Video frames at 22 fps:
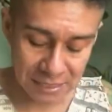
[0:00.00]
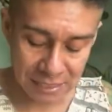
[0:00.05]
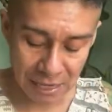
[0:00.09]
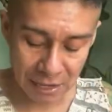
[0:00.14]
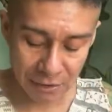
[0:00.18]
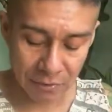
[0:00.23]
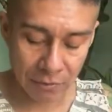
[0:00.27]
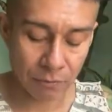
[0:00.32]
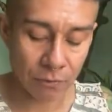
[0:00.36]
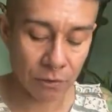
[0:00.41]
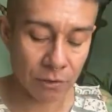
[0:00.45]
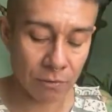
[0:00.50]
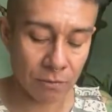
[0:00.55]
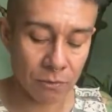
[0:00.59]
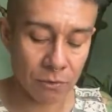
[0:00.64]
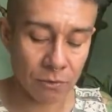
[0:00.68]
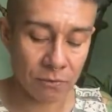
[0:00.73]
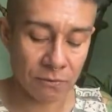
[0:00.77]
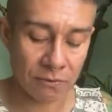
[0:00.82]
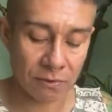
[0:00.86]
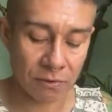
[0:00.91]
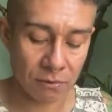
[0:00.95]
how I want to
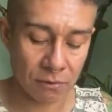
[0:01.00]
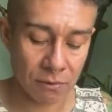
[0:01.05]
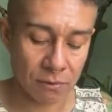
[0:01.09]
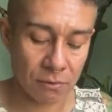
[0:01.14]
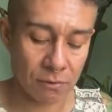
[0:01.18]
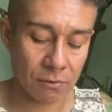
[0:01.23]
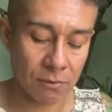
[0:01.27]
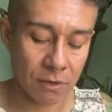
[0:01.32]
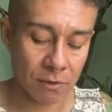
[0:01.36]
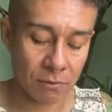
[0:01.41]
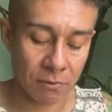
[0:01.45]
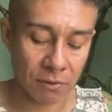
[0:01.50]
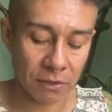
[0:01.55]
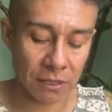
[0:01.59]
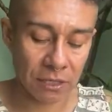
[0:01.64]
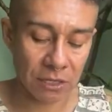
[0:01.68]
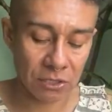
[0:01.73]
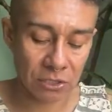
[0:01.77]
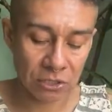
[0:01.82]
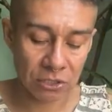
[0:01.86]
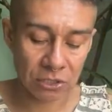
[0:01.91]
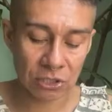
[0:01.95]
move through a
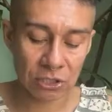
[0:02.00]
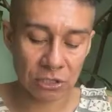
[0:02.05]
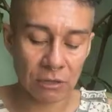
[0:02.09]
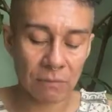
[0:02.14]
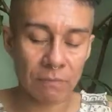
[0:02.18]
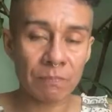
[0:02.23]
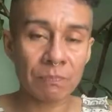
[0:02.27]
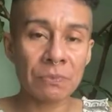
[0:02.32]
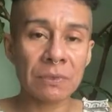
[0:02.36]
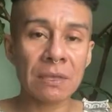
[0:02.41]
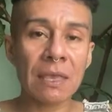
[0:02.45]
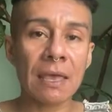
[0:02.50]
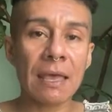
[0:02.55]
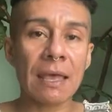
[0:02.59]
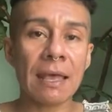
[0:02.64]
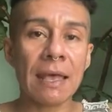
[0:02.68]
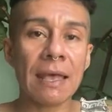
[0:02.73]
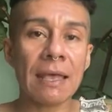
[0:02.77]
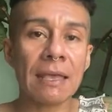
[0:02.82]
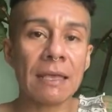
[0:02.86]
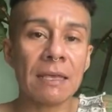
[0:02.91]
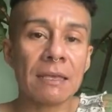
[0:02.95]
relationship.
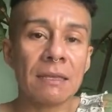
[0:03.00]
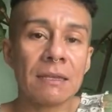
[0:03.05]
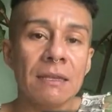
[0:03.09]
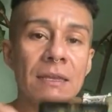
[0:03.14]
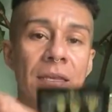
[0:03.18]
And